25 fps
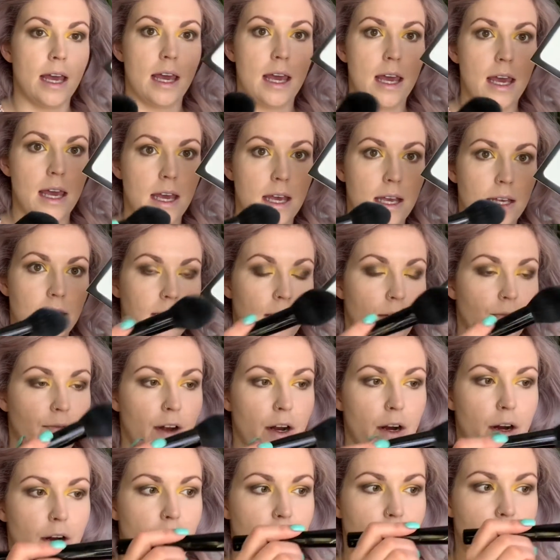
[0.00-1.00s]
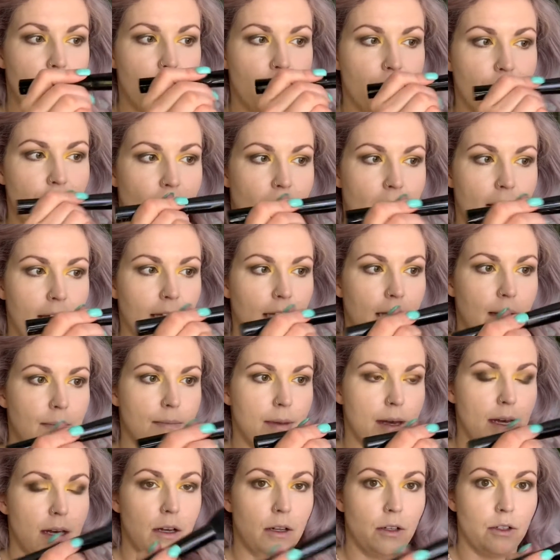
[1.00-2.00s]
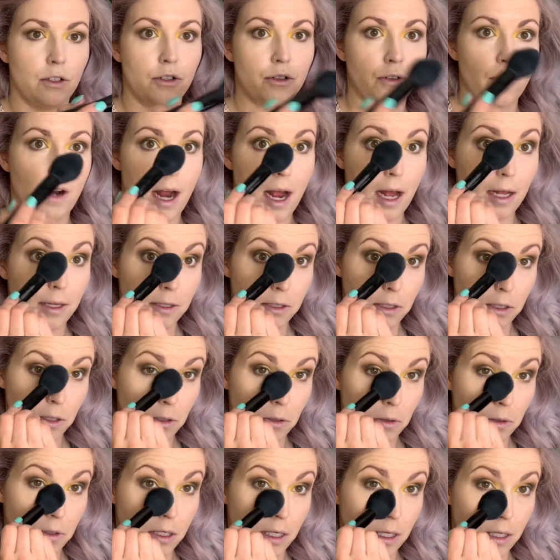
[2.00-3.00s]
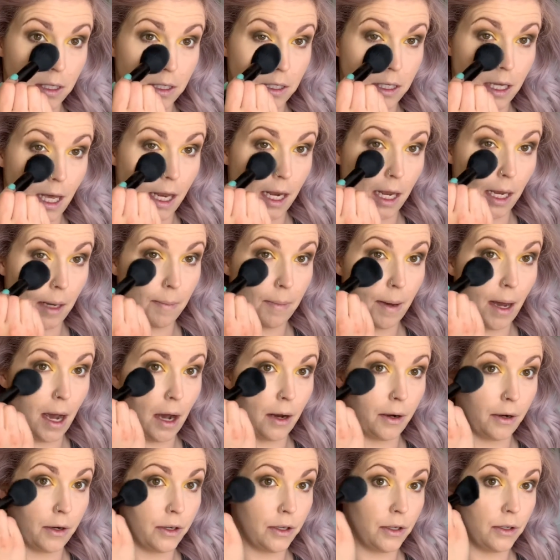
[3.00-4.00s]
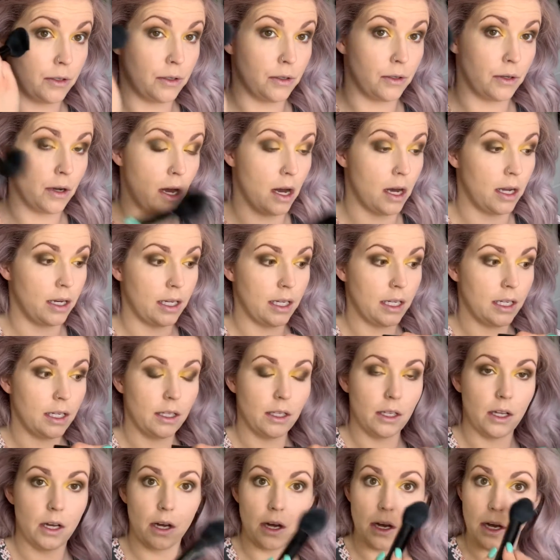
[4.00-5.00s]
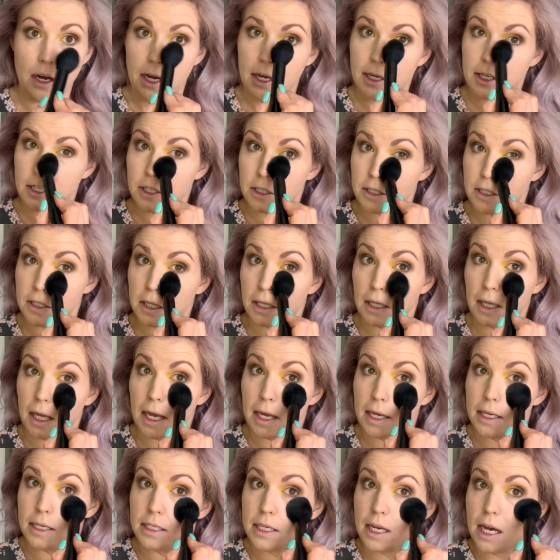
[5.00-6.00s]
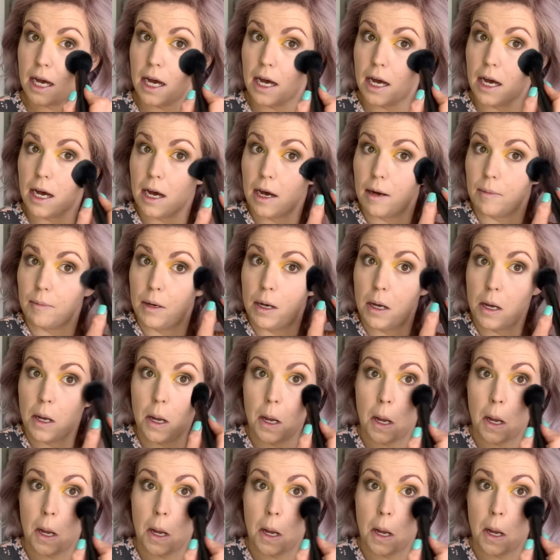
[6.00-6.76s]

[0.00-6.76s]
is a very finely milled, translucent setting powder. You do not need a lot, just a light dab.